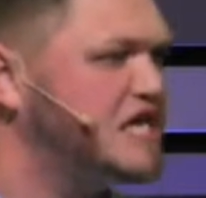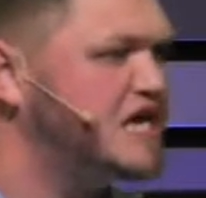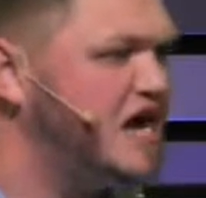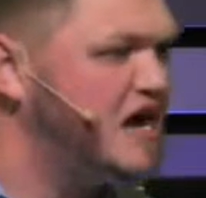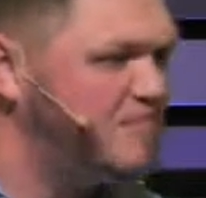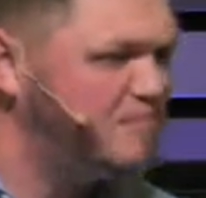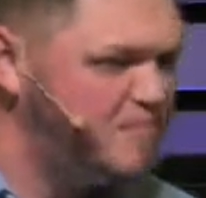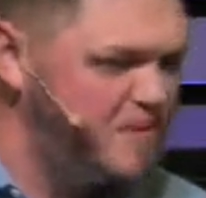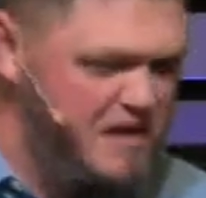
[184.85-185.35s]

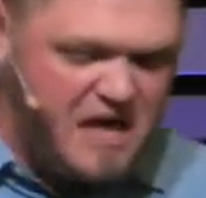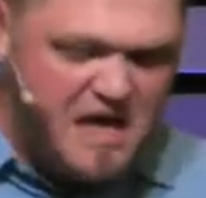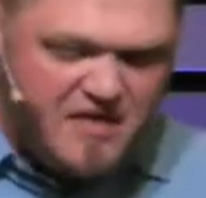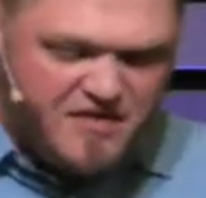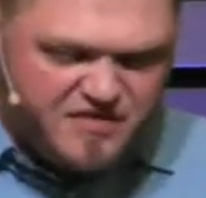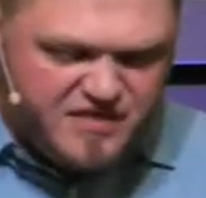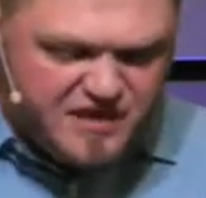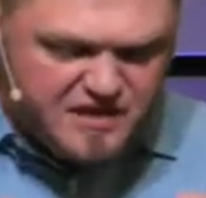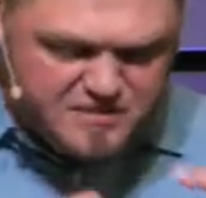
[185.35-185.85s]
up,
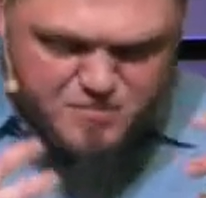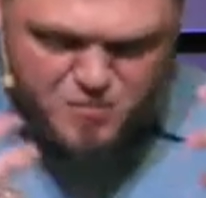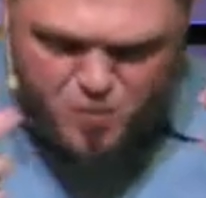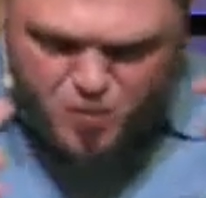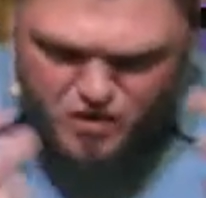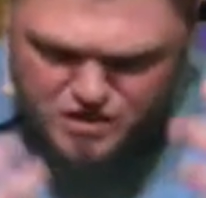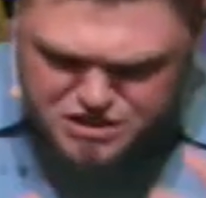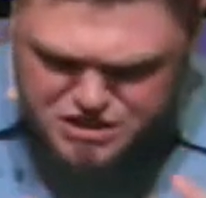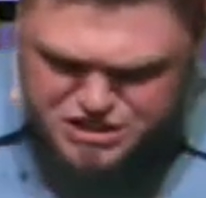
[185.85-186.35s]
the
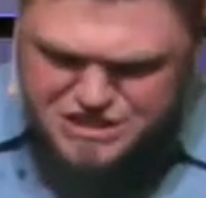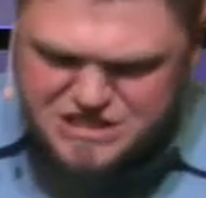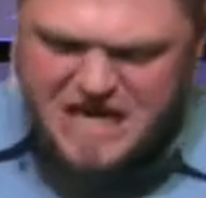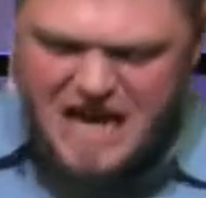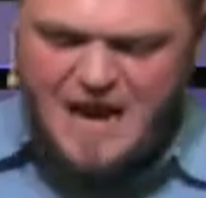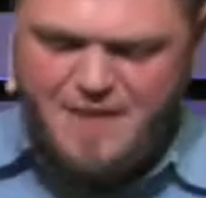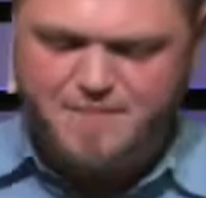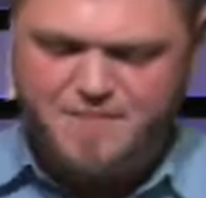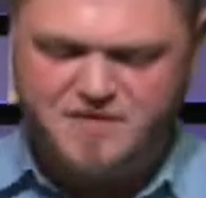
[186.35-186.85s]
worst
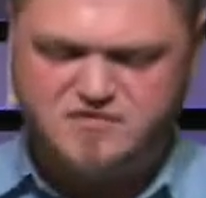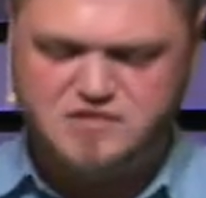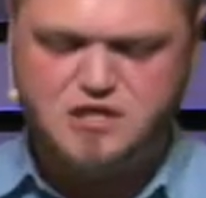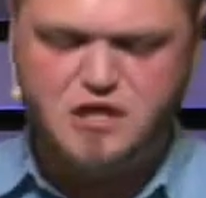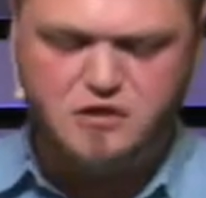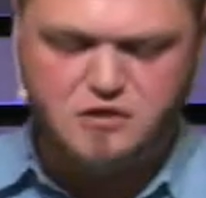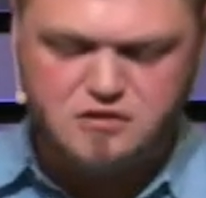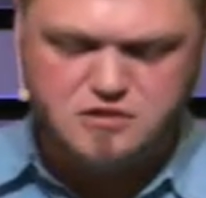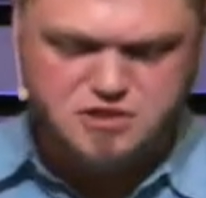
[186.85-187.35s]
type of
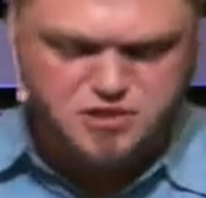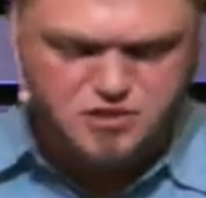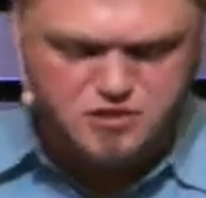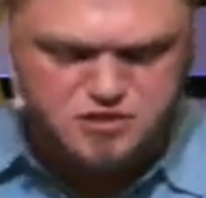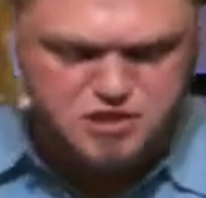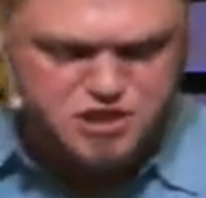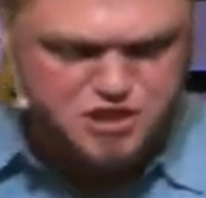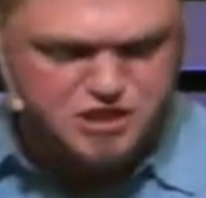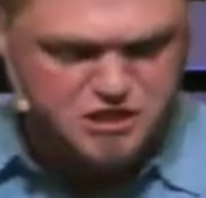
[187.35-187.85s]
to
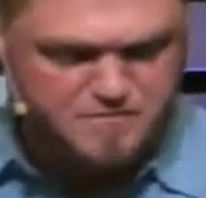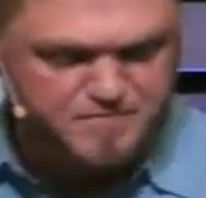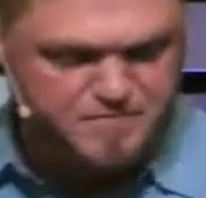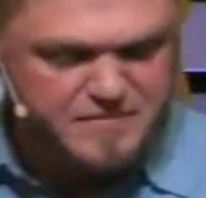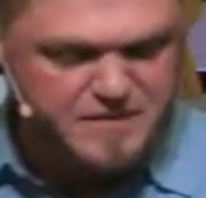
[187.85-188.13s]
torture.